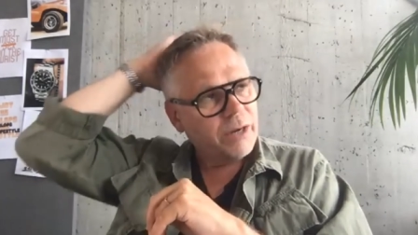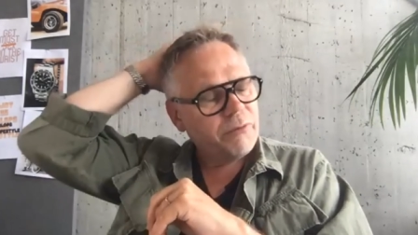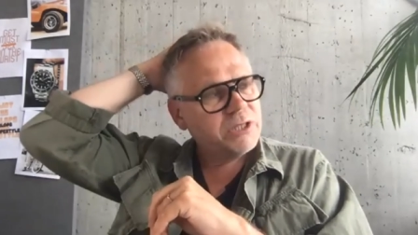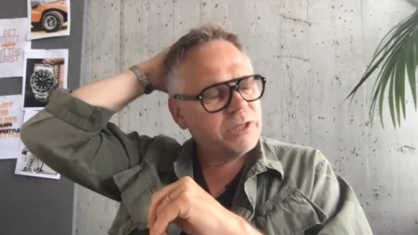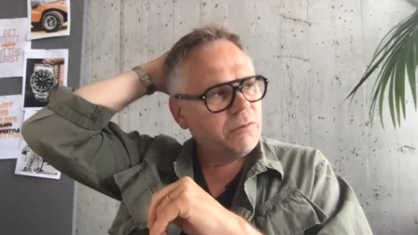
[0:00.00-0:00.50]
I,
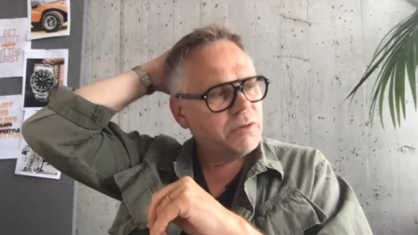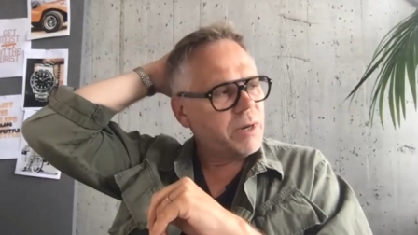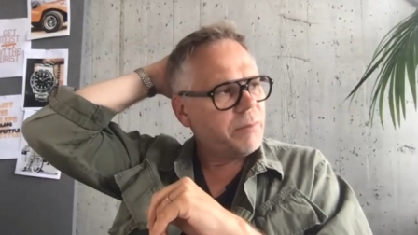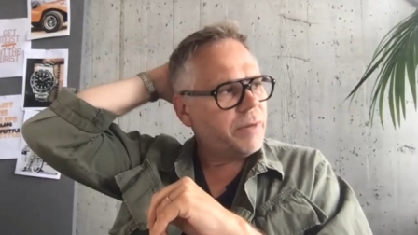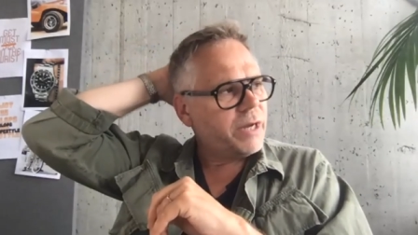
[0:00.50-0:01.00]
I still
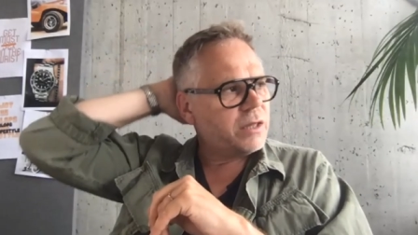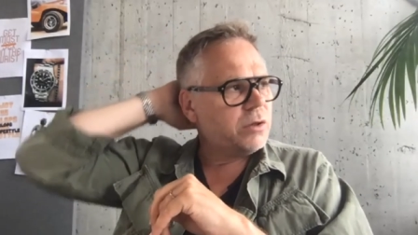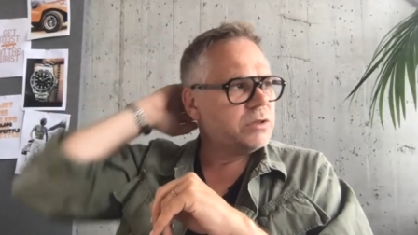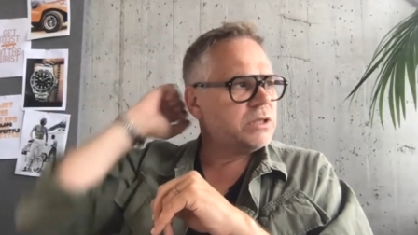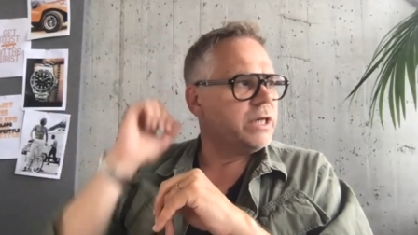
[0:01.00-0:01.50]
remember back
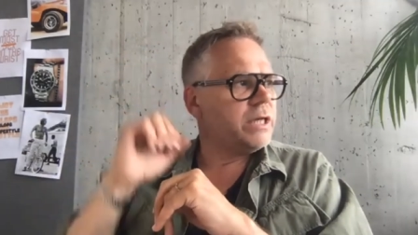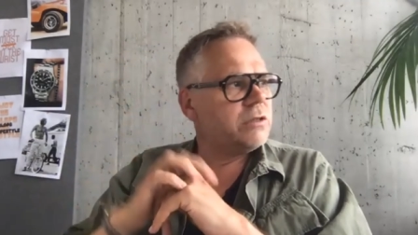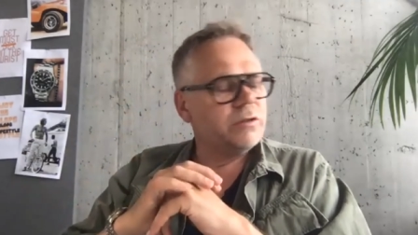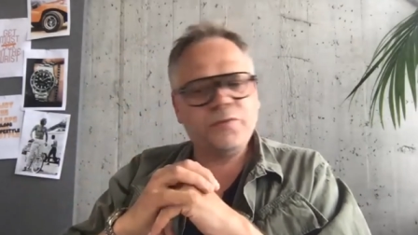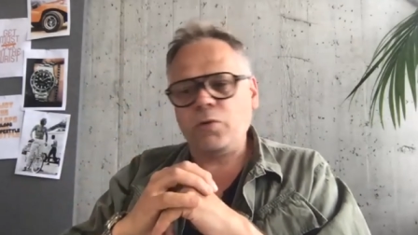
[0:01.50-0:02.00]
those days
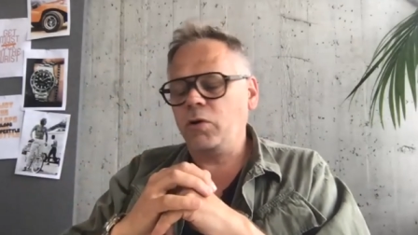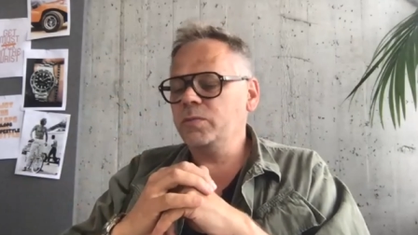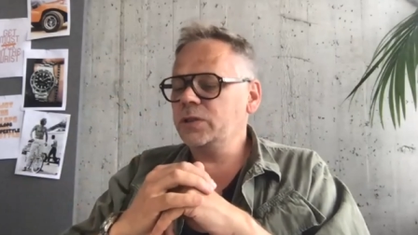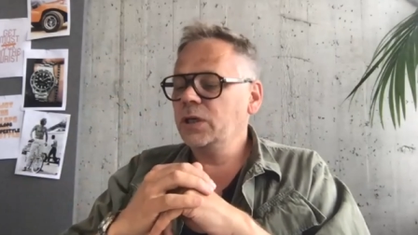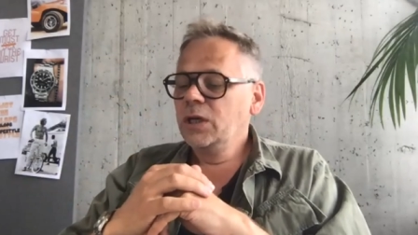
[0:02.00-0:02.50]
on the forms